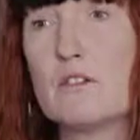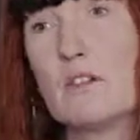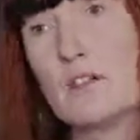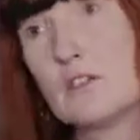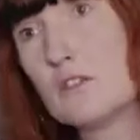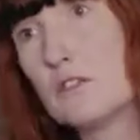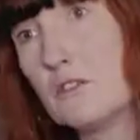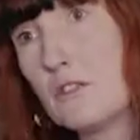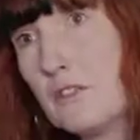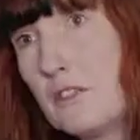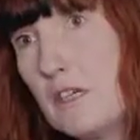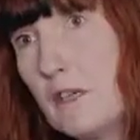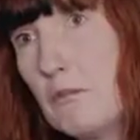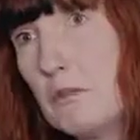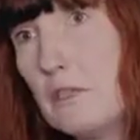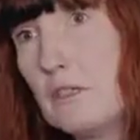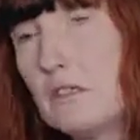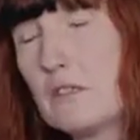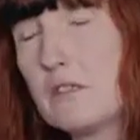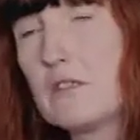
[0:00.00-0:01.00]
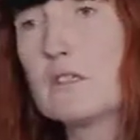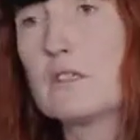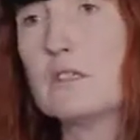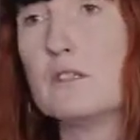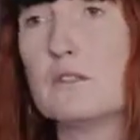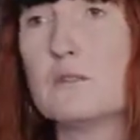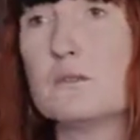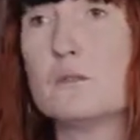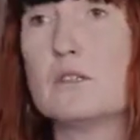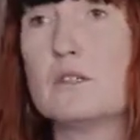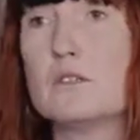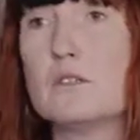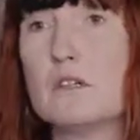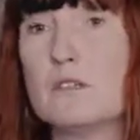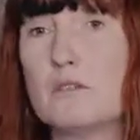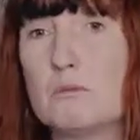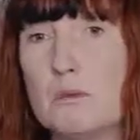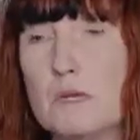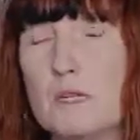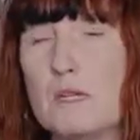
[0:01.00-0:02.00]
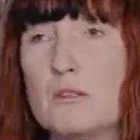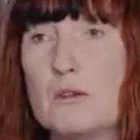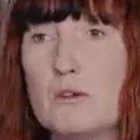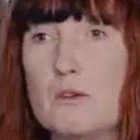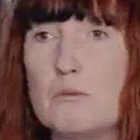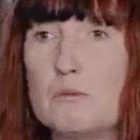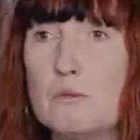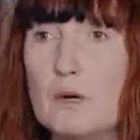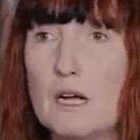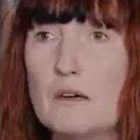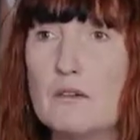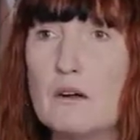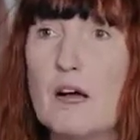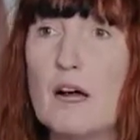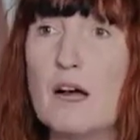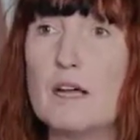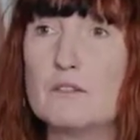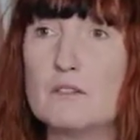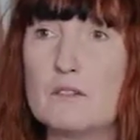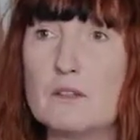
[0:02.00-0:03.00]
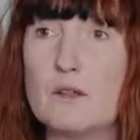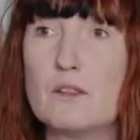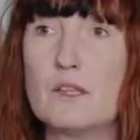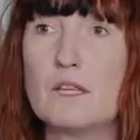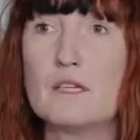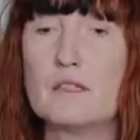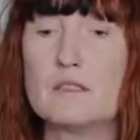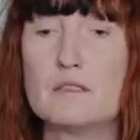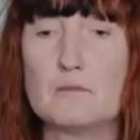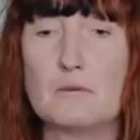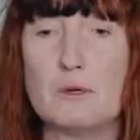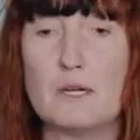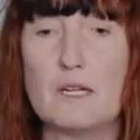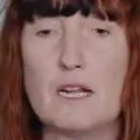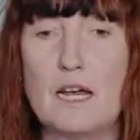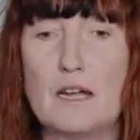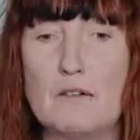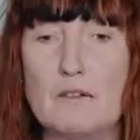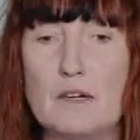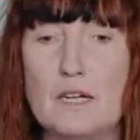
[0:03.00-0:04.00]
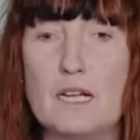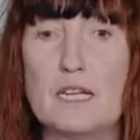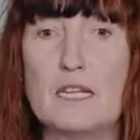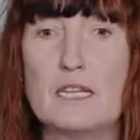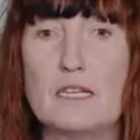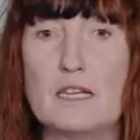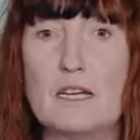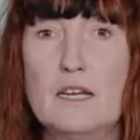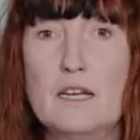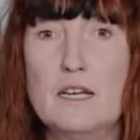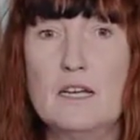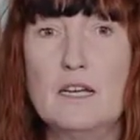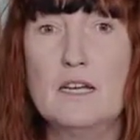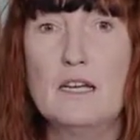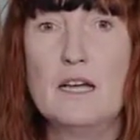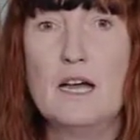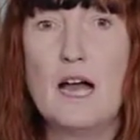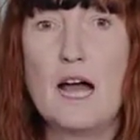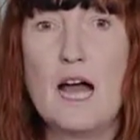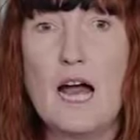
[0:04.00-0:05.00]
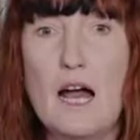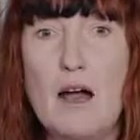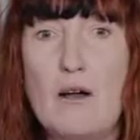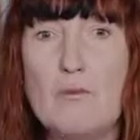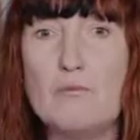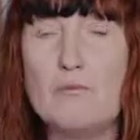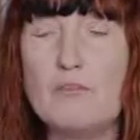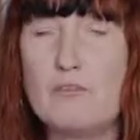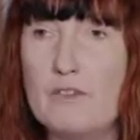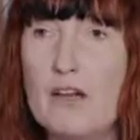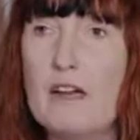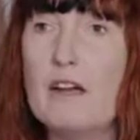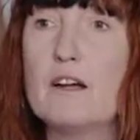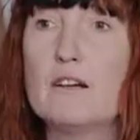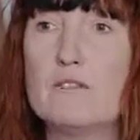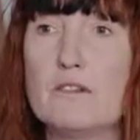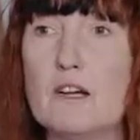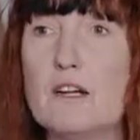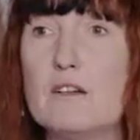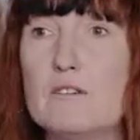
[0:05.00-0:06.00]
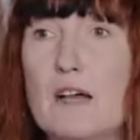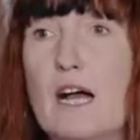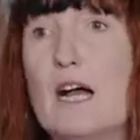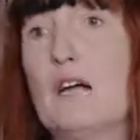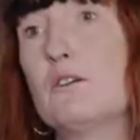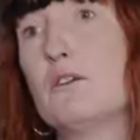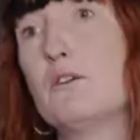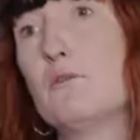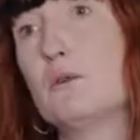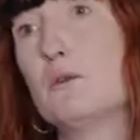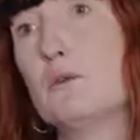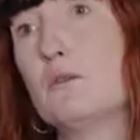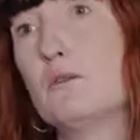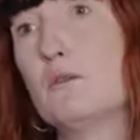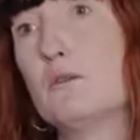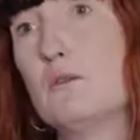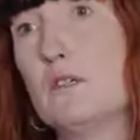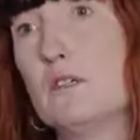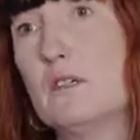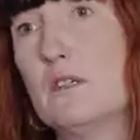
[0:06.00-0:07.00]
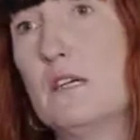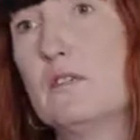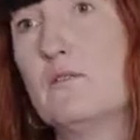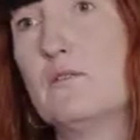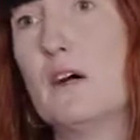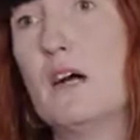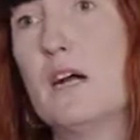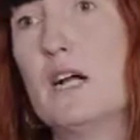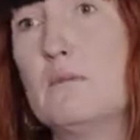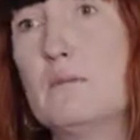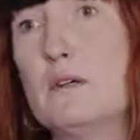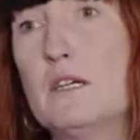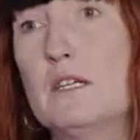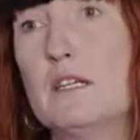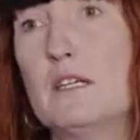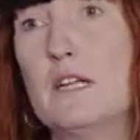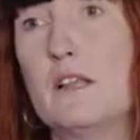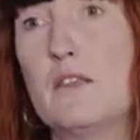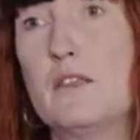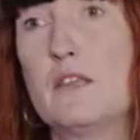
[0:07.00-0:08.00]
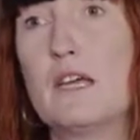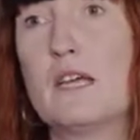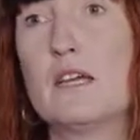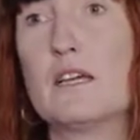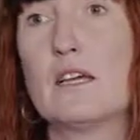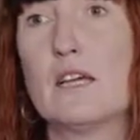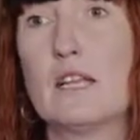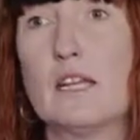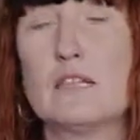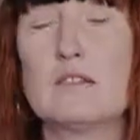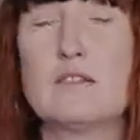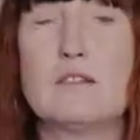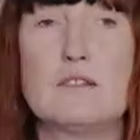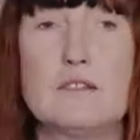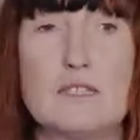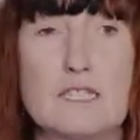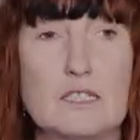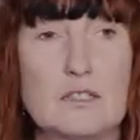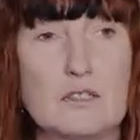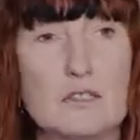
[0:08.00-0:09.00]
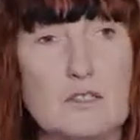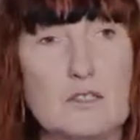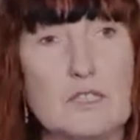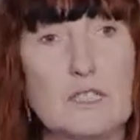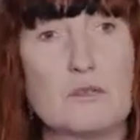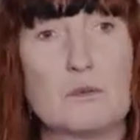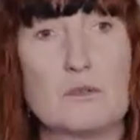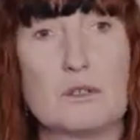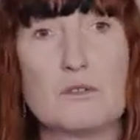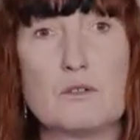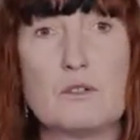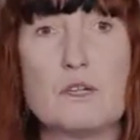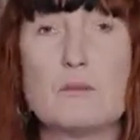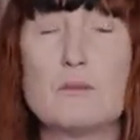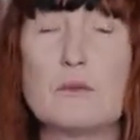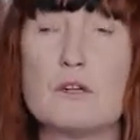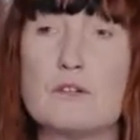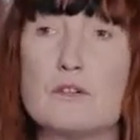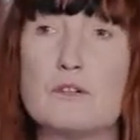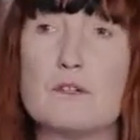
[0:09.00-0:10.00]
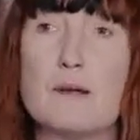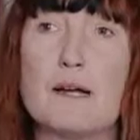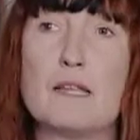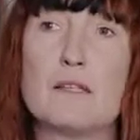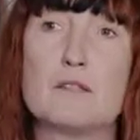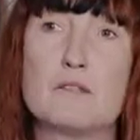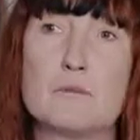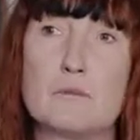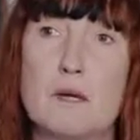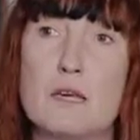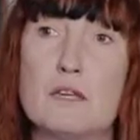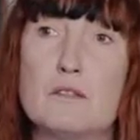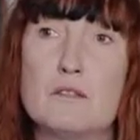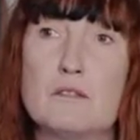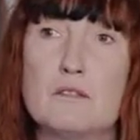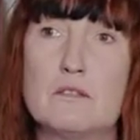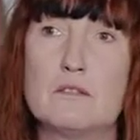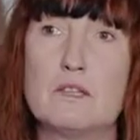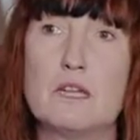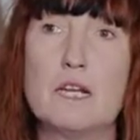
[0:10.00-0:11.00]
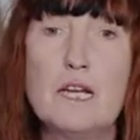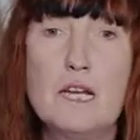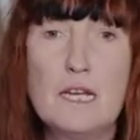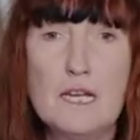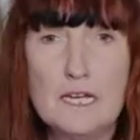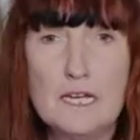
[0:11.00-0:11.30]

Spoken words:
of traditional set building skills, which has been taught by Ran. So I think it's been a really very, very valuable environment, and I think collectively too, that's what's really beautiful about this space, is that